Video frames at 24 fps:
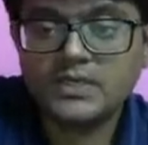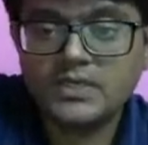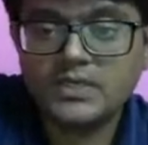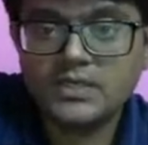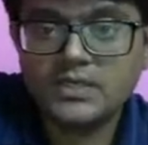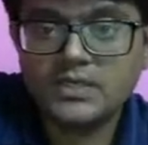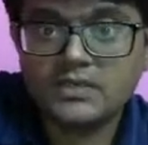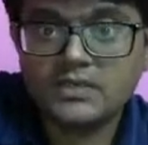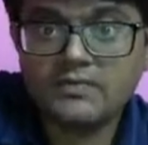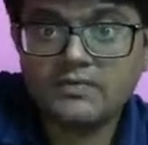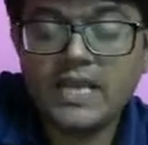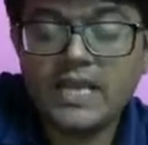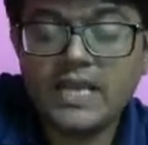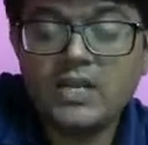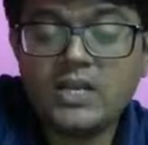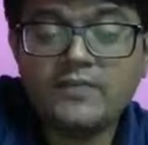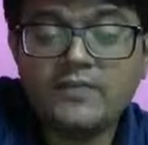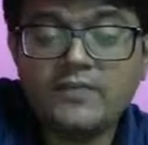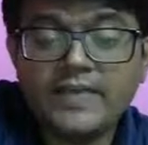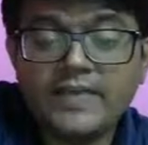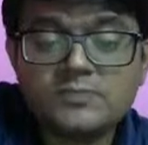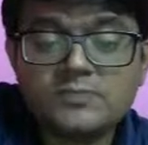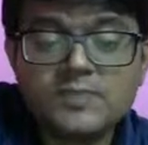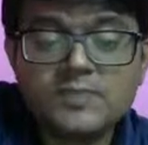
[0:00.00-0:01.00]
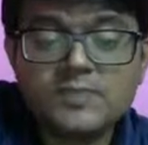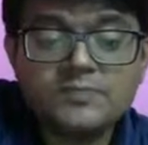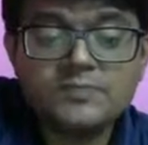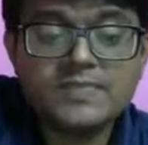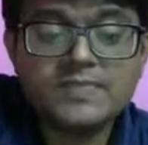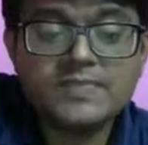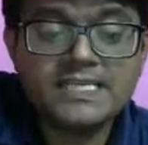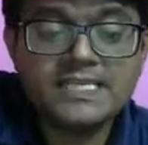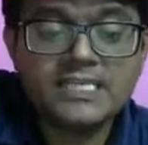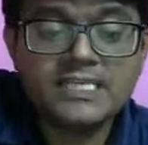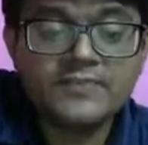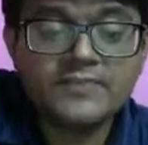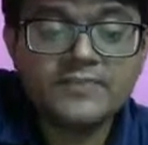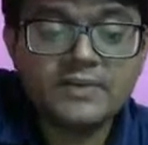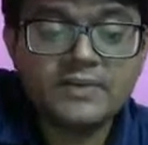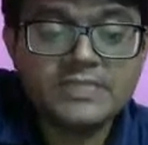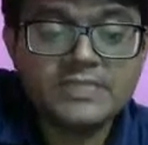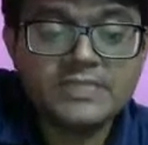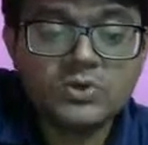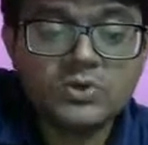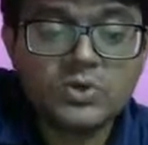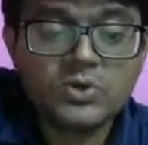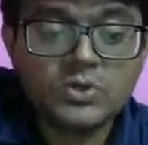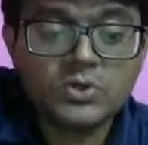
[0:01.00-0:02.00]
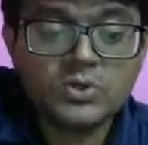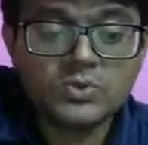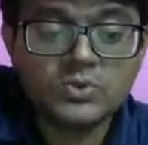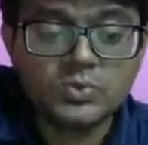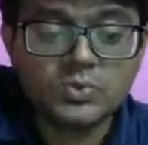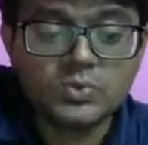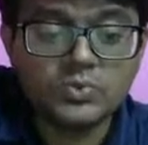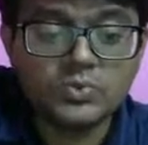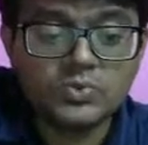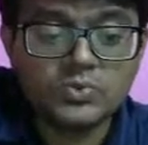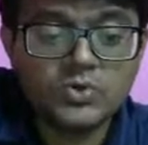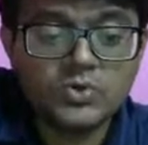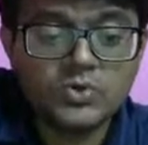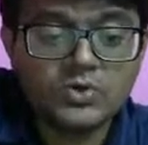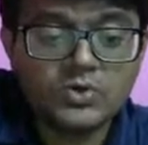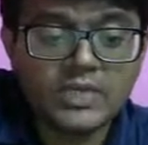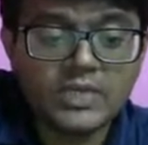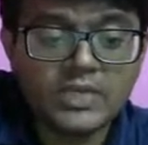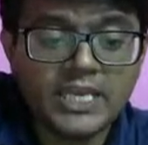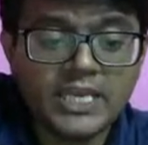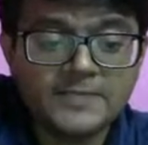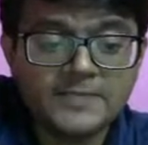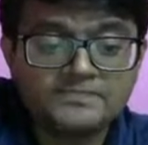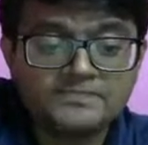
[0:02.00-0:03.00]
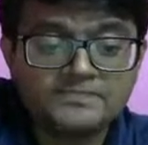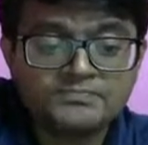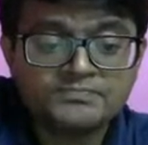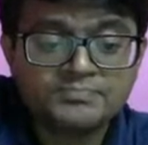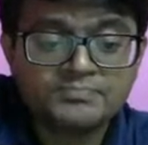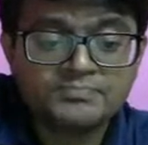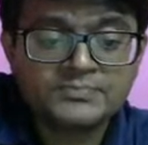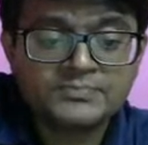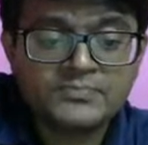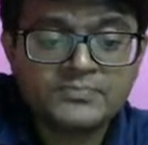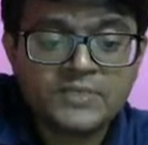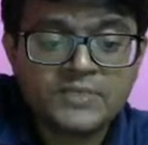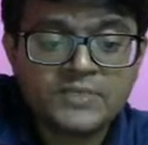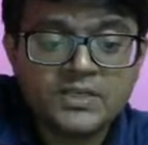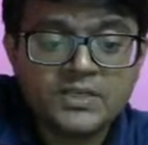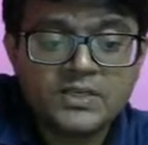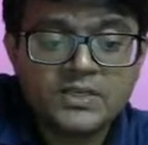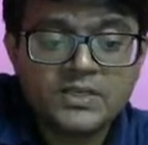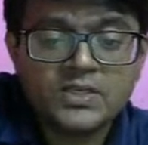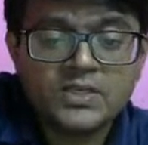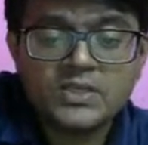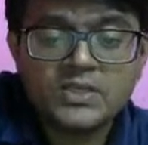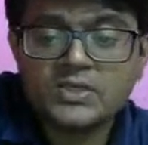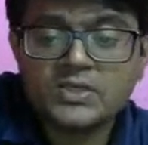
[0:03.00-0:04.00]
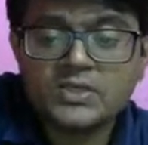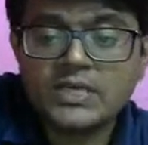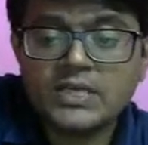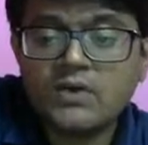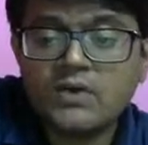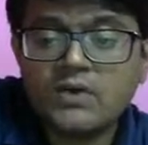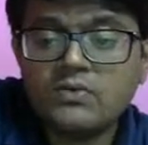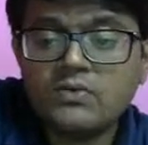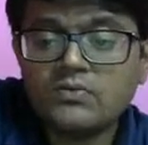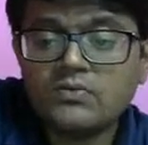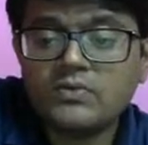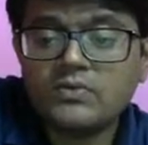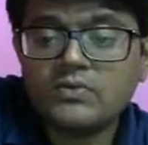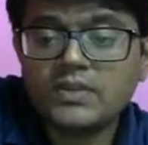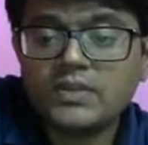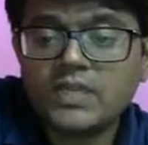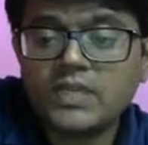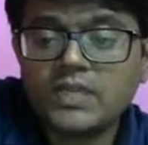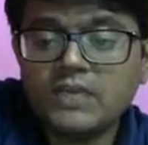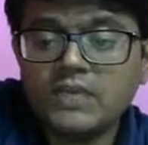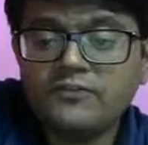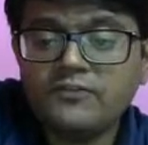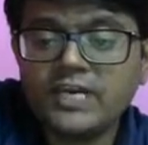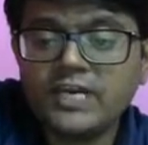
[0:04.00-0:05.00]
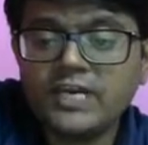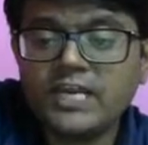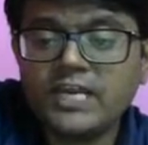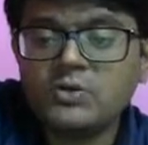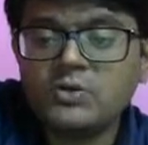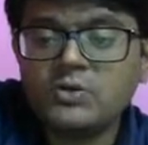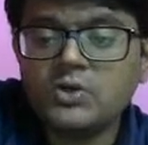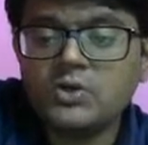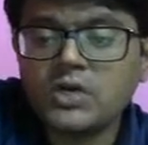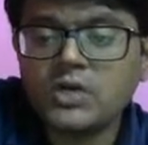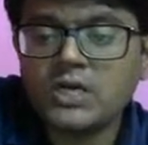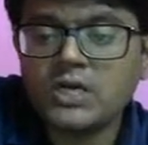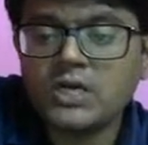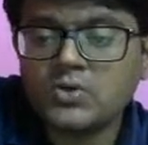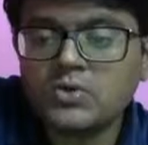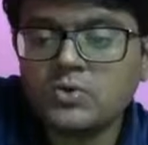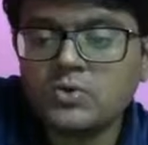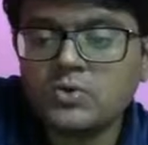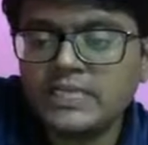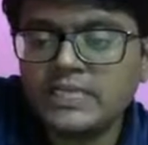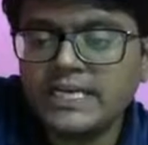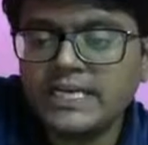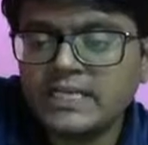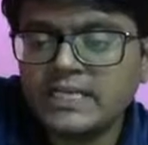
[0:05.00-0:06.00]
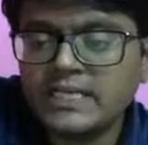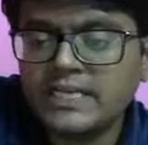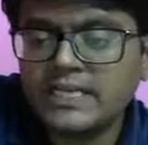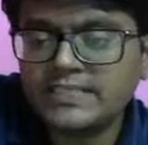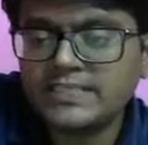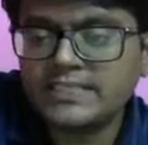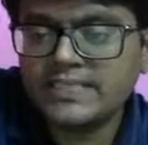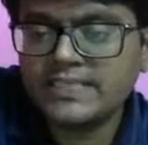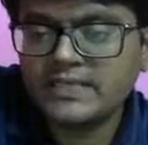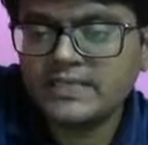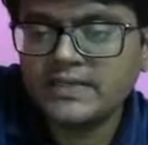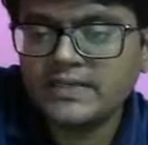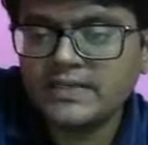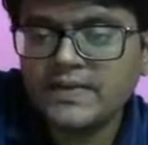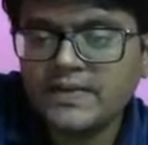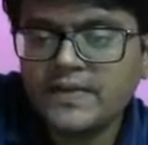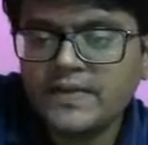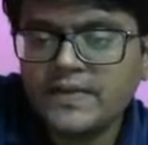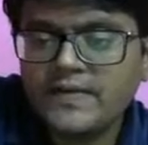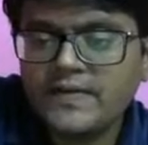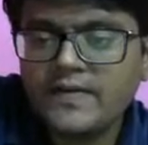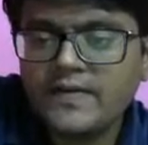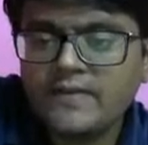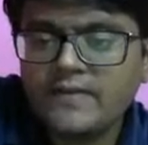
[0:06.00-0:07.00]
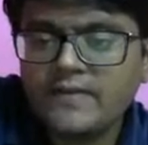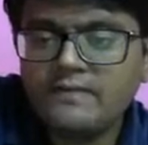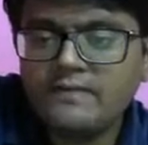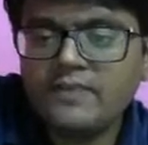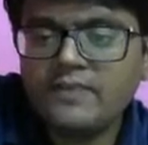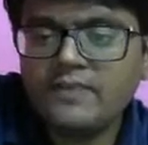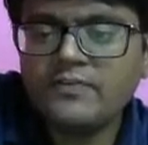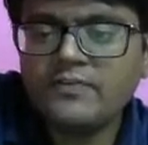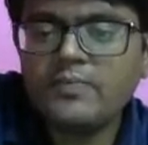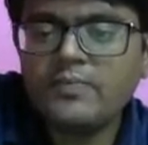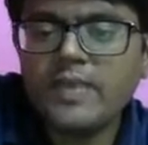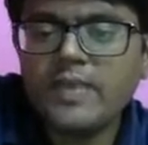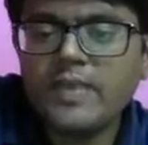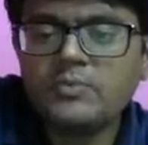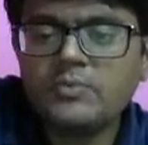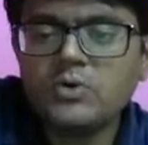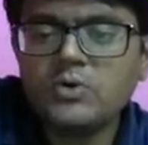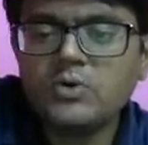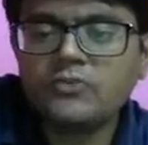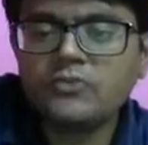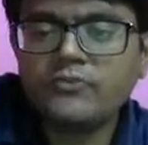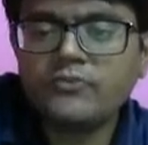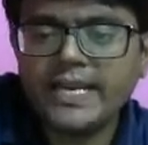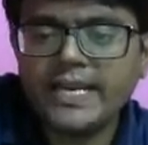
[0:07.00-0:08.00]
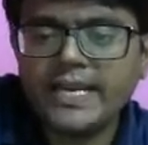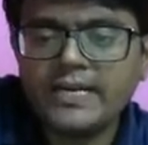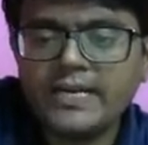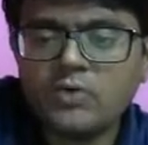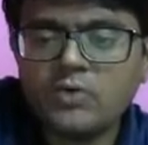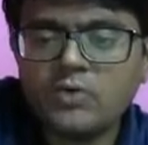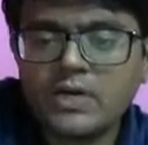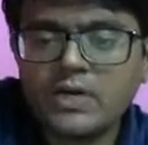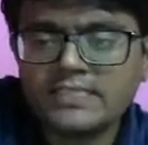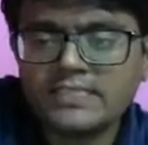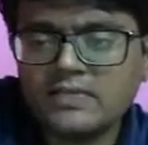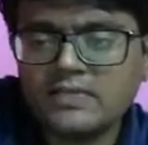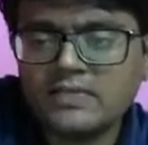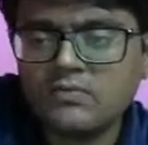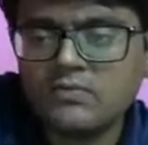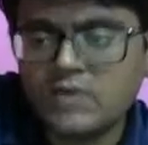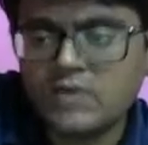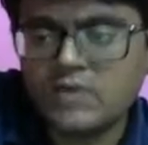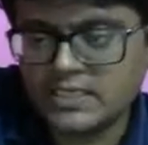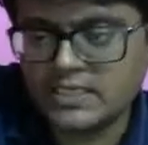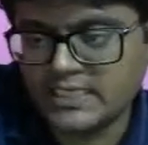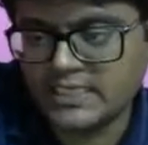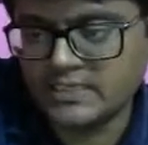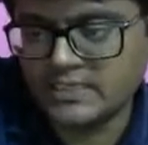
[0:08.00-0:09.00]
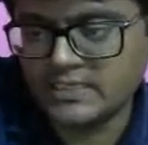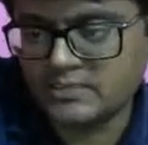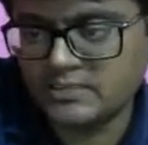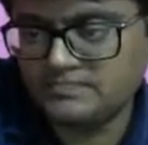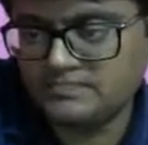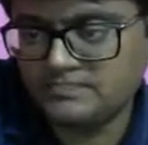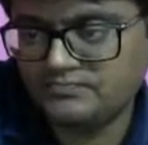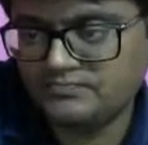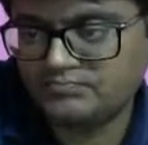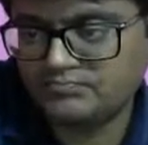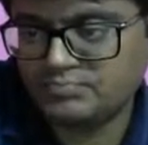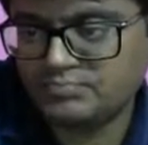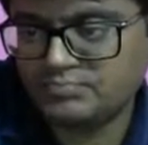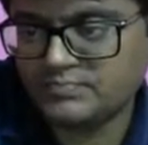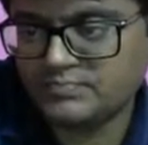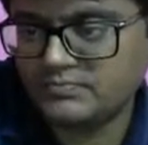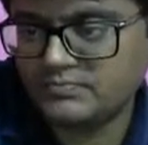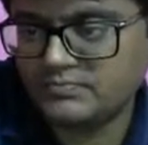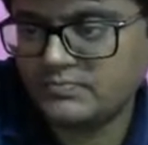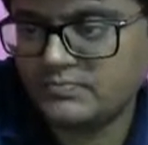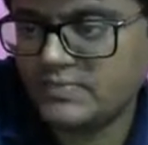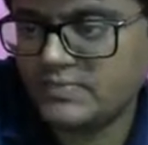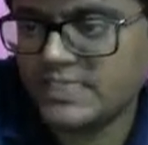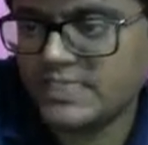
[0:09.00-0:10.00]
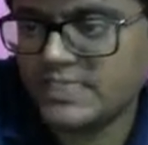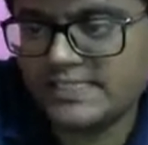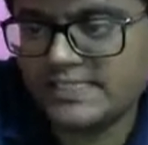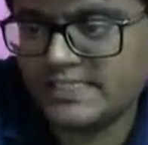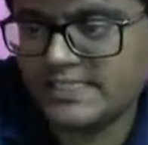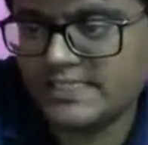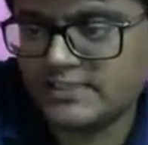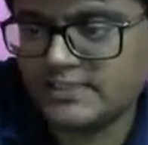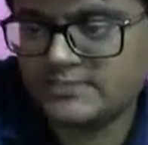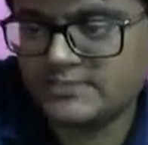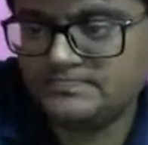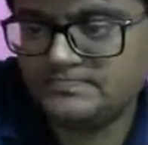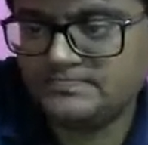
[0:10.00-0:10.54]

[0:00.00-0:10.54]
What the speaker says: The value of x must be changing from 0 to 2. Okay, so now if we are able to conclude the integration, we will be able to find what is the work done. That's it.